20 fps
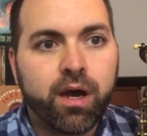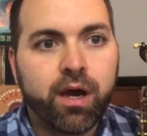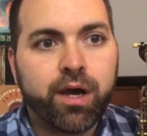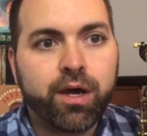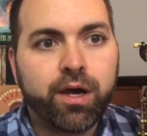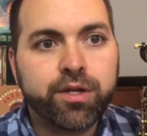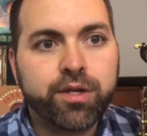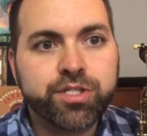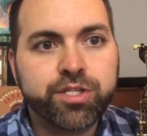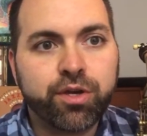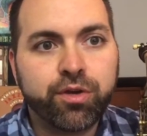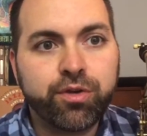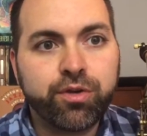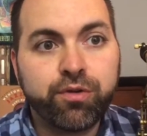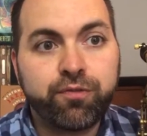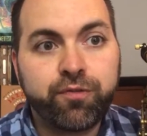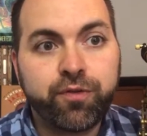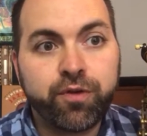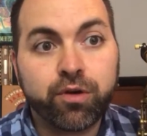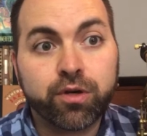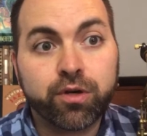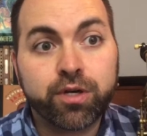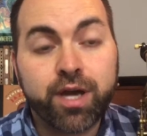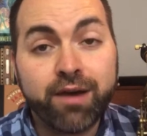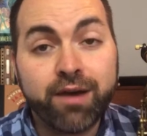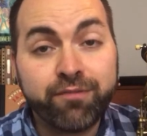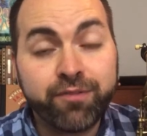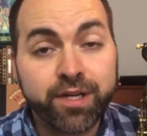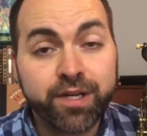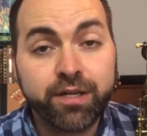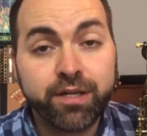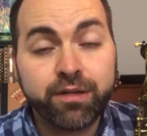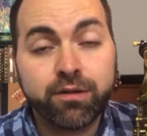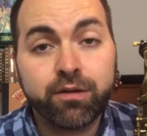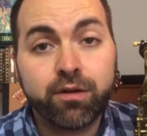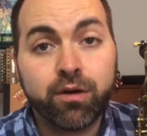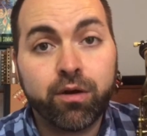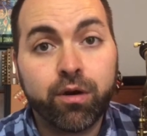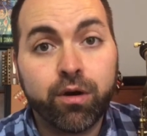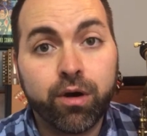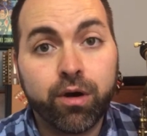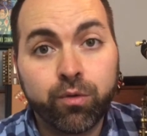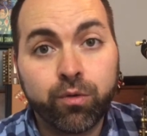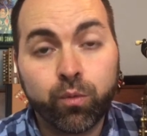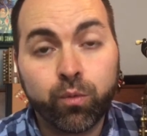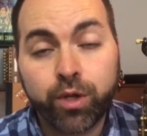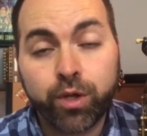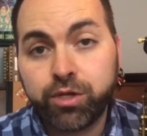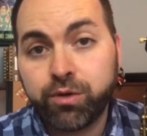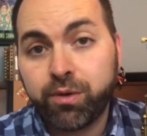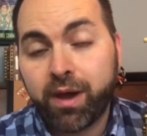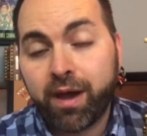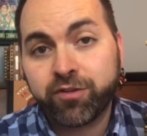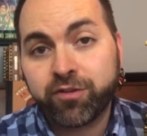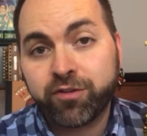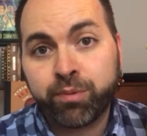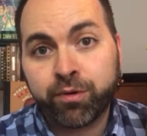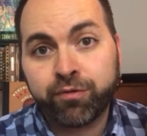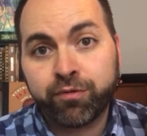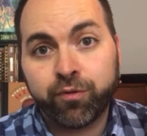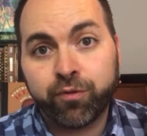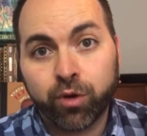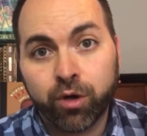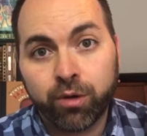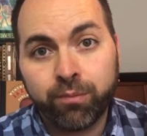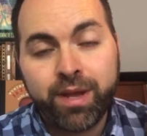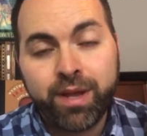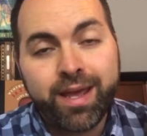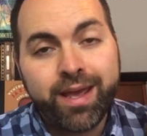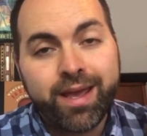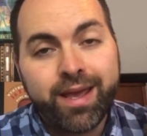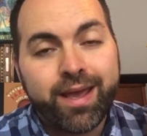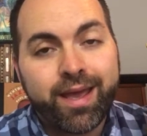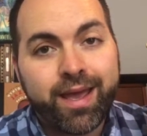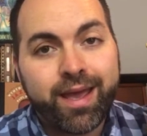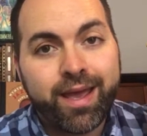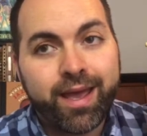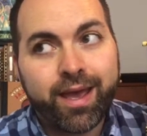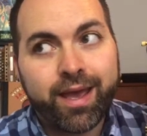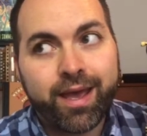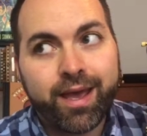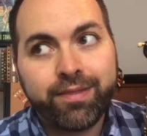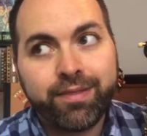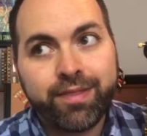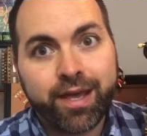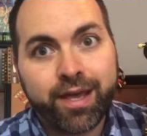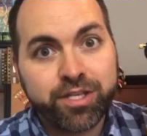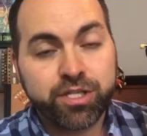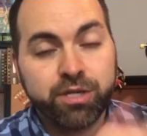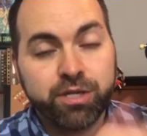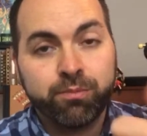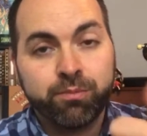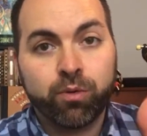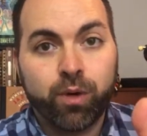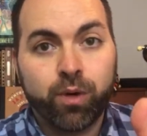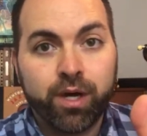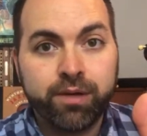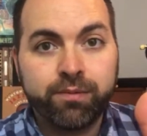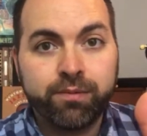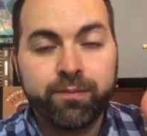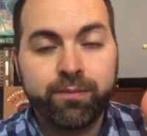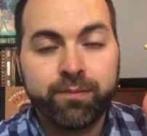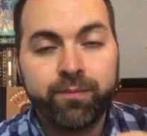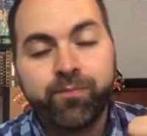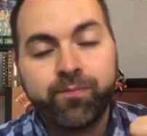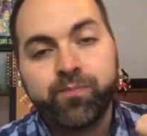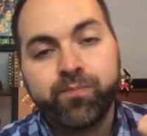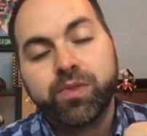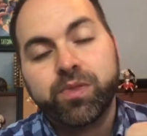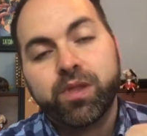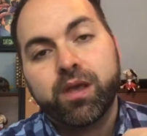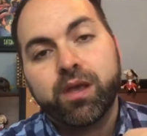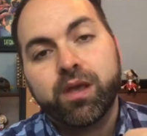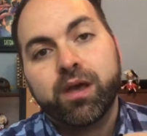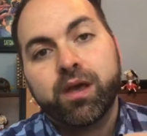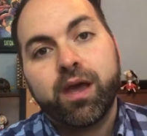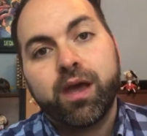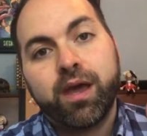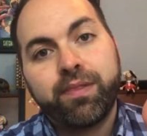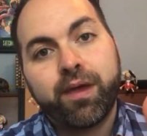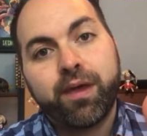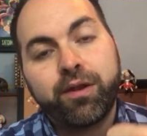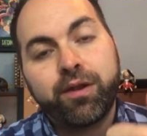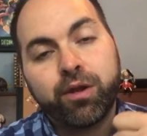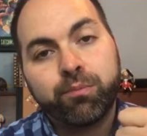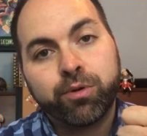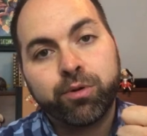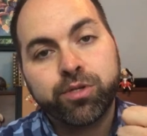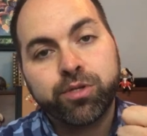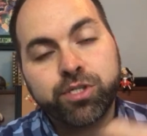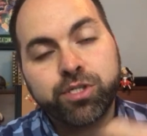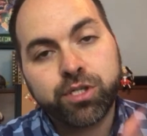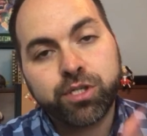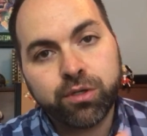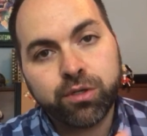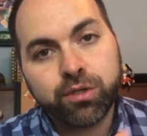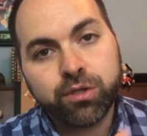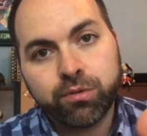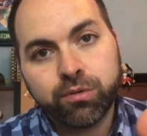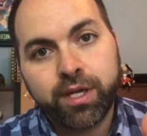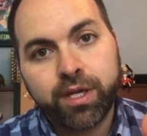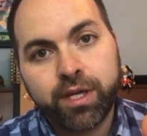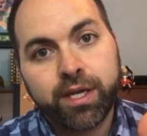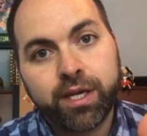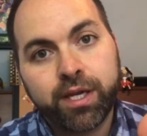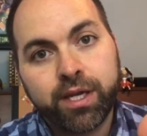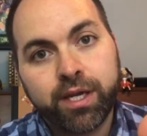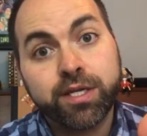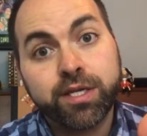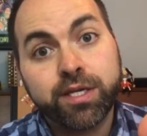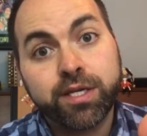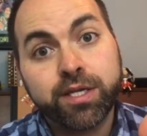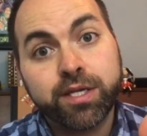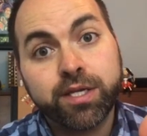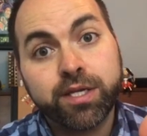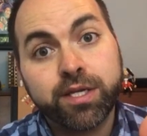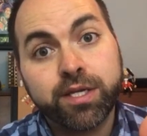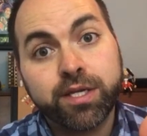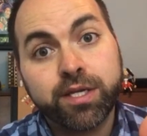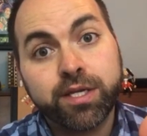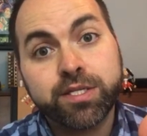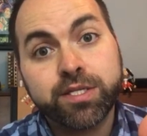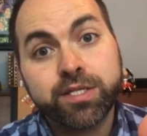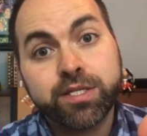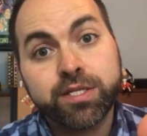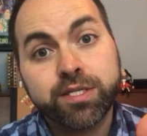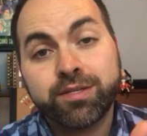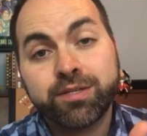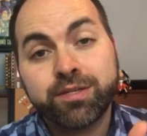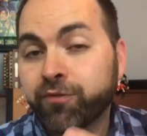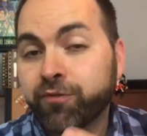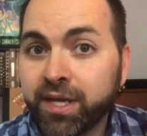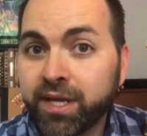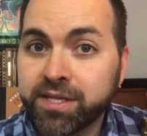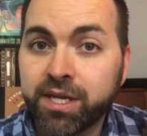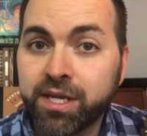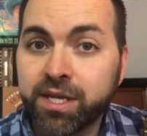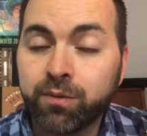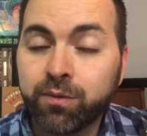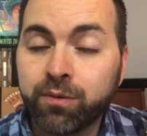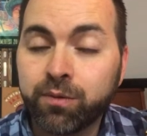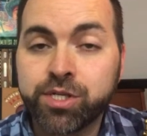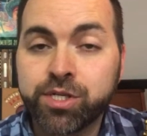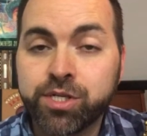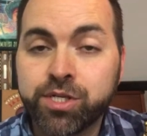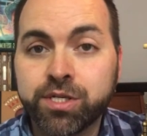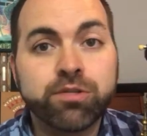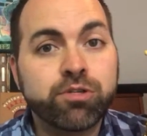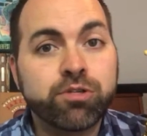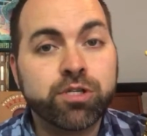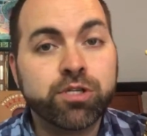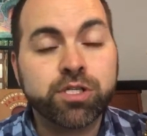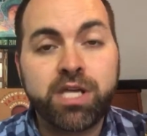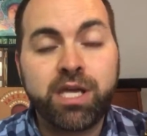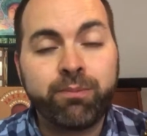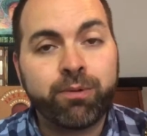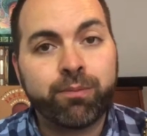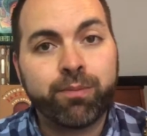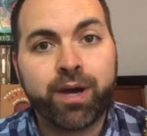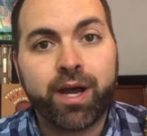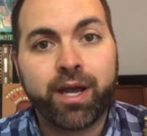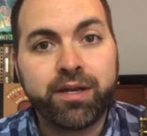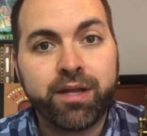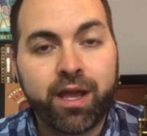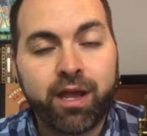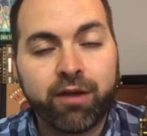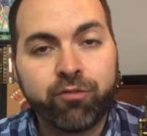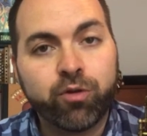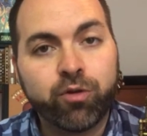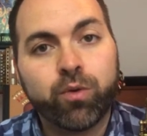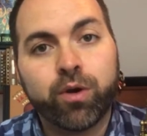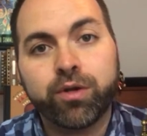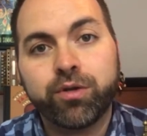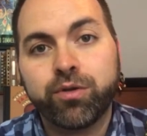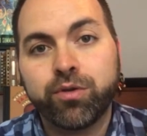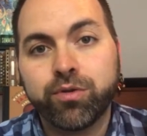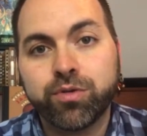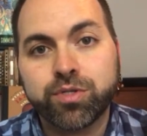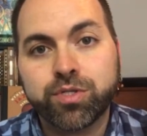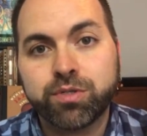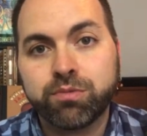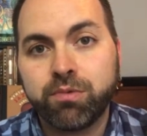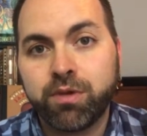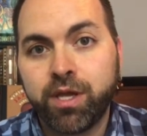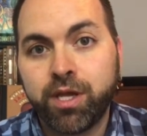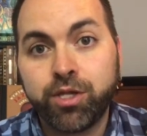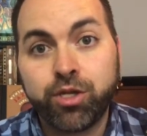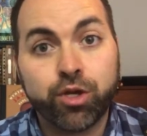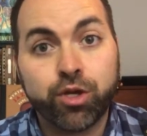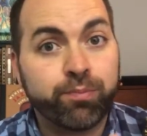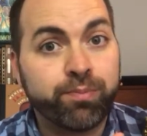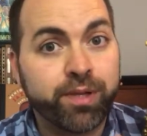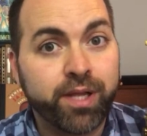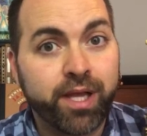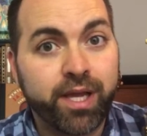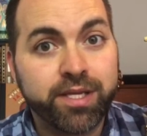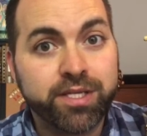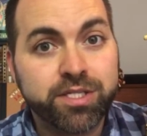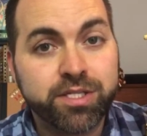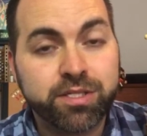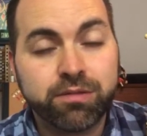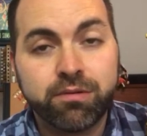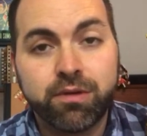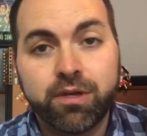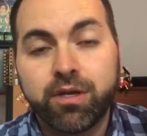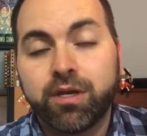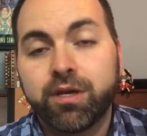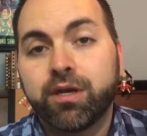so you feel confident on what you have to perform. And that's number one. And then number two is the first thing I said, which is just keep in mind everyone who's in your place